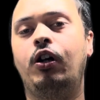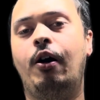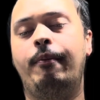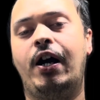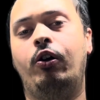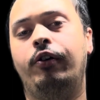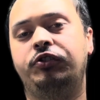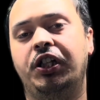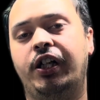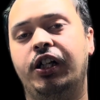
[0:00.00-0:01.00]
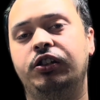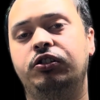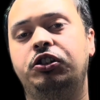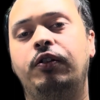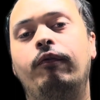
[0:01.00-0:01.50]
amount of
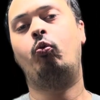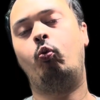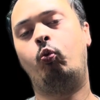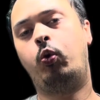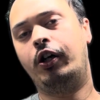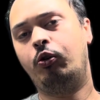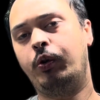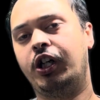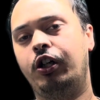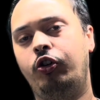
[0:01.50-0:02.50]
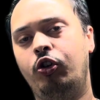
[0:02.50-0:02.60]
chickens. What are we going to do